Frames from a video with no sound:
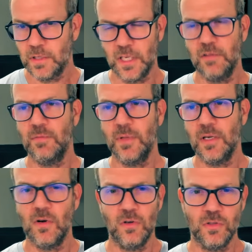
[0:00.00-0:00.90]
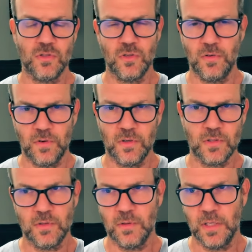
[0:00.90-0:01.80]
give me all the
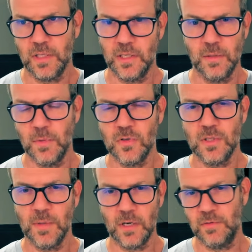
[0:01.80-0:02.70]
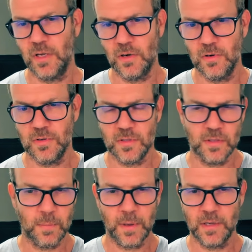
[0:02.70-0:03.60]
servers that had the most amount of errors in
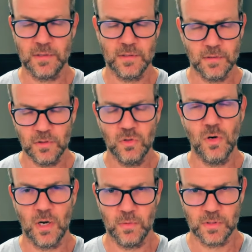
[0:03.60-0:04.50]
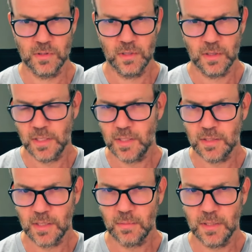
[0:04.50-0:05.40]
the past two hours. This
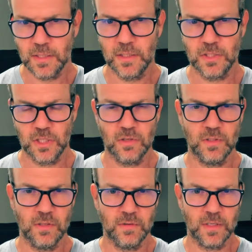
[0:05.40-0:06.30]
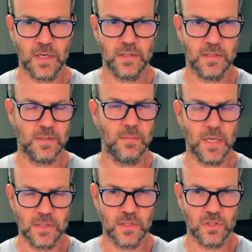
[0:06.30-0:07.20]
is something that generative AI does an
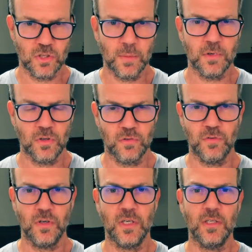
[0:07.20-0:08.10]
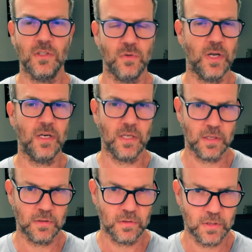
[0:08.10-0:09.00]
amazing job on converting it to any
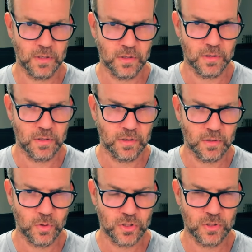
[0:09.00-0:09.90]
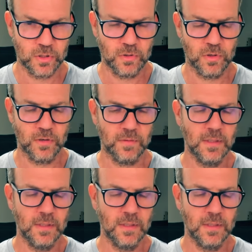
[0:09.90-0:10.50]
other uh, uh, question that you have.